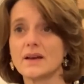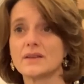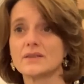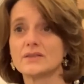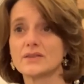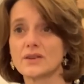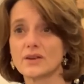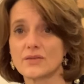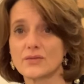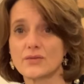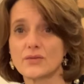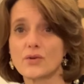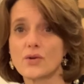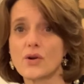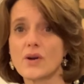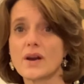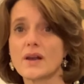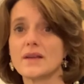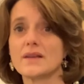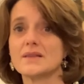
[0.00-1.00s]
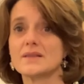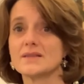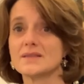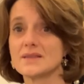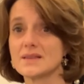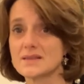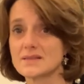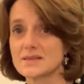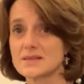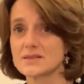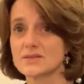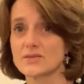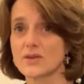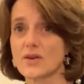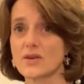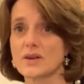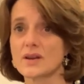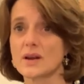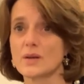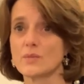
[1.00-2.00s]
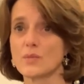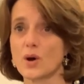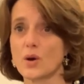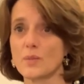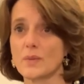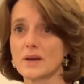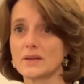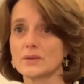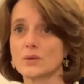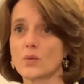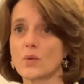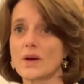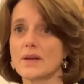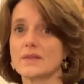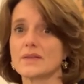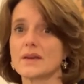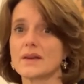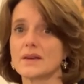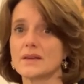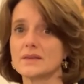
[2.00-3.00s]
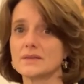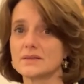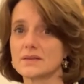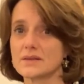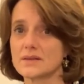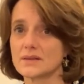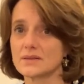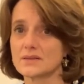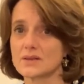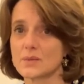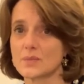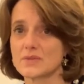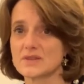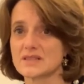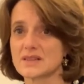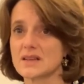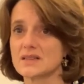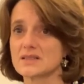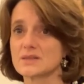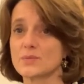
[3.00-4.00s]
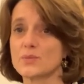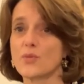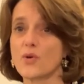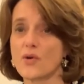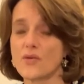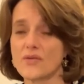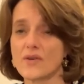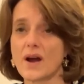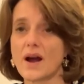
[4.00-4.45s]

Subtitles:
Therefore, in this historical moment when the internet represents both